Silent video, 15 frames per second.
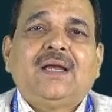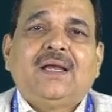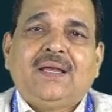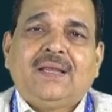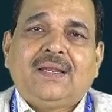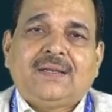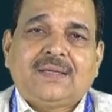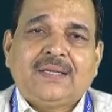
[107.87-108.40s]

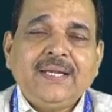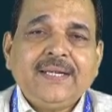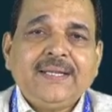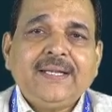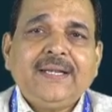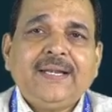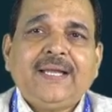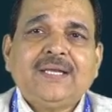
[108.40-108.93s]

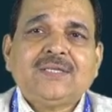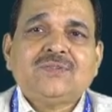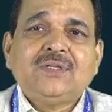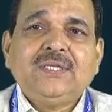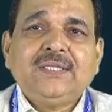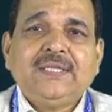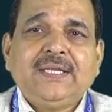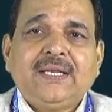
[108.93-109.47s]
related actually
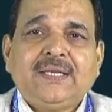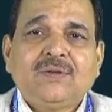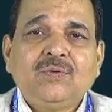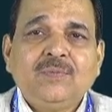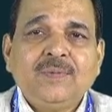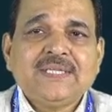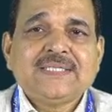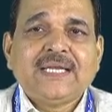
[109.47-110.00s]
that
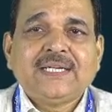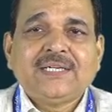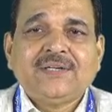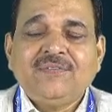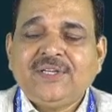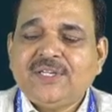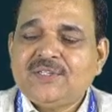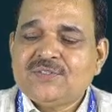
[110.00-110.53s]
human's
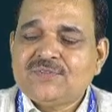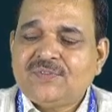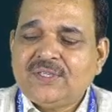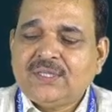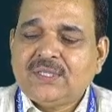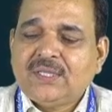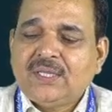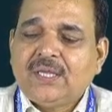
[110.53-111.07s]
activities with
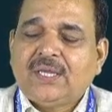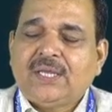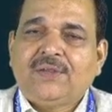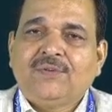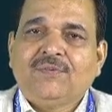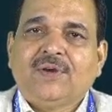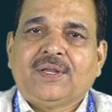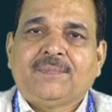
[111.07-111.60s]

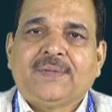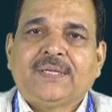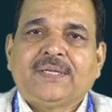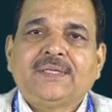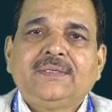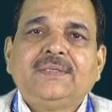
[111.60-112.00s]
environment.